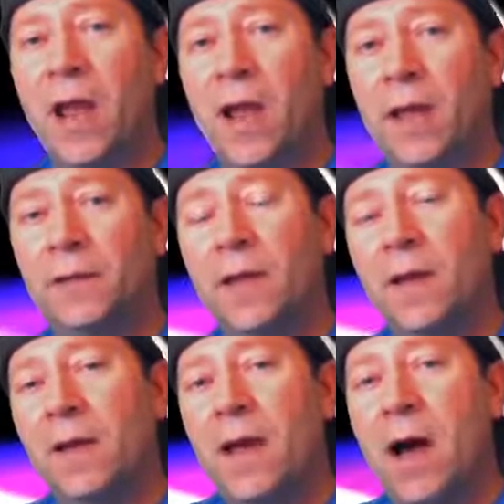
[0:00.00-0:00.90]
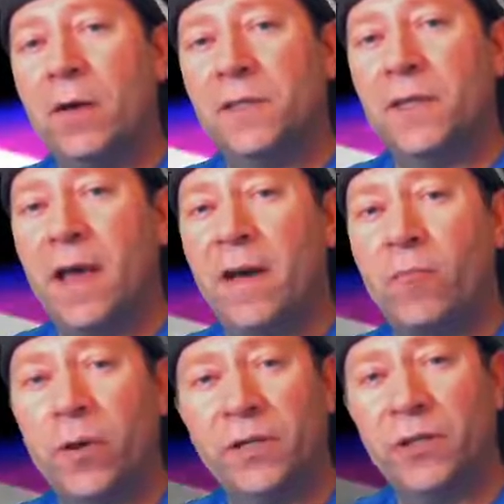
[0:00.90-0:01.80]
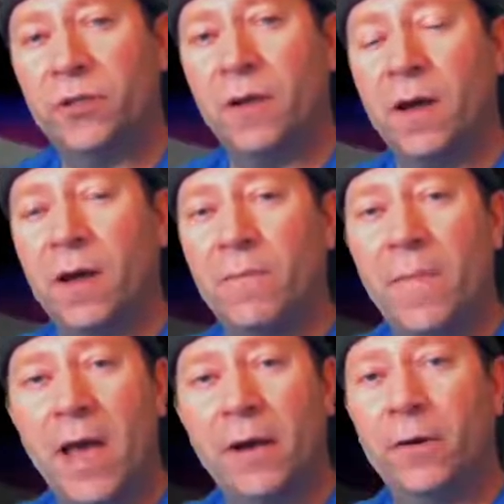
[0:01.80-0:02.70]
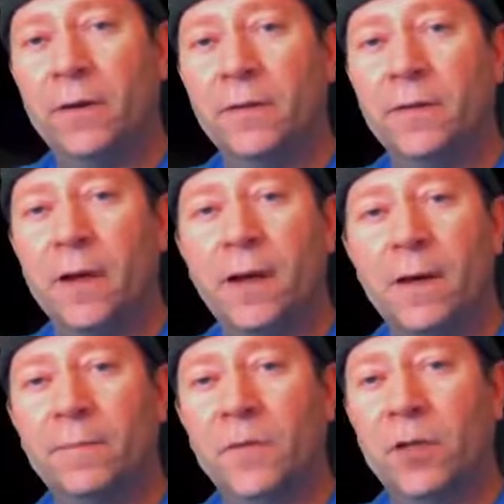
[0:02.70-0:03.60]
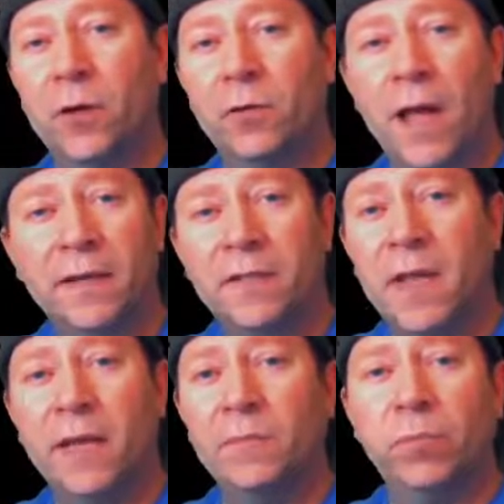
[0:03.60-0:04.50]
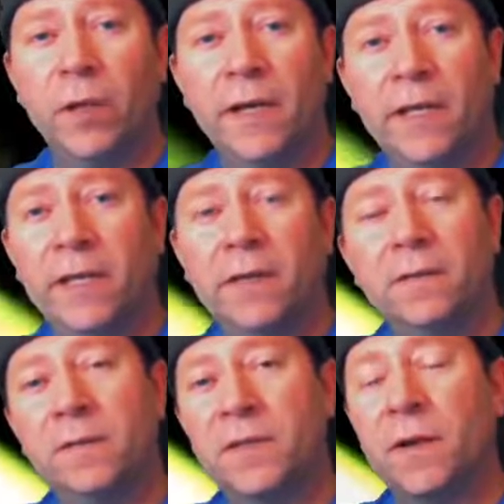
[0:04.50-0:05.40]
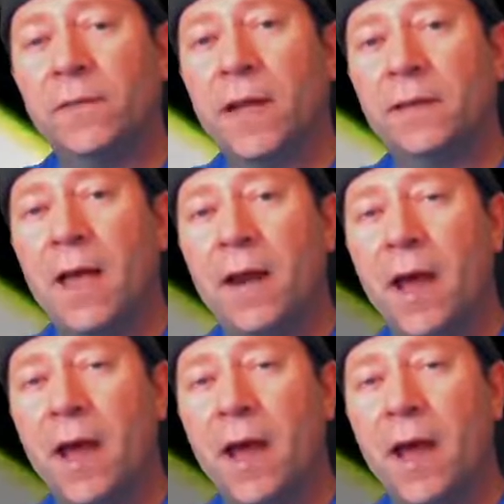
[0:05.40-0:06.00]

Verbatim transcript: And how does he have British manner and, you know, like saying bloody and stuff like that?